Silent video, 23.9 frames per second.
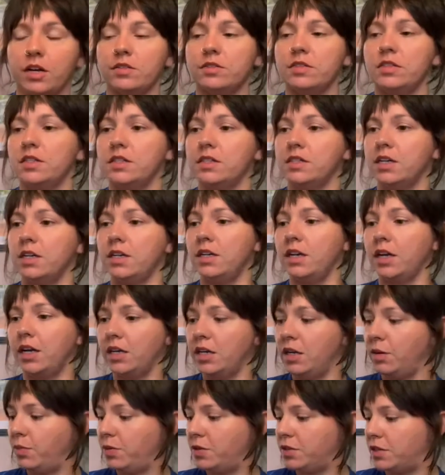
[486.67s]
that's like
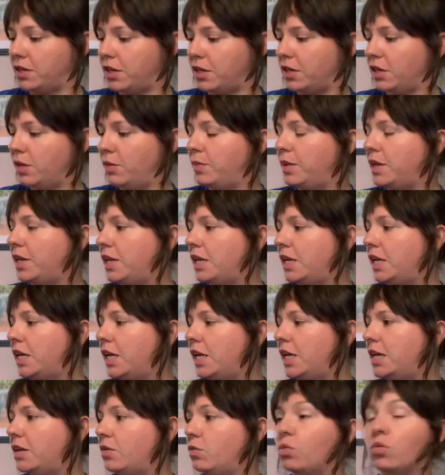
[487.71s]
90% humidity
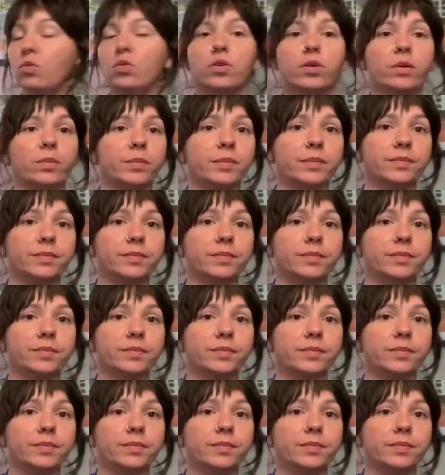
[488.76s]
and warm.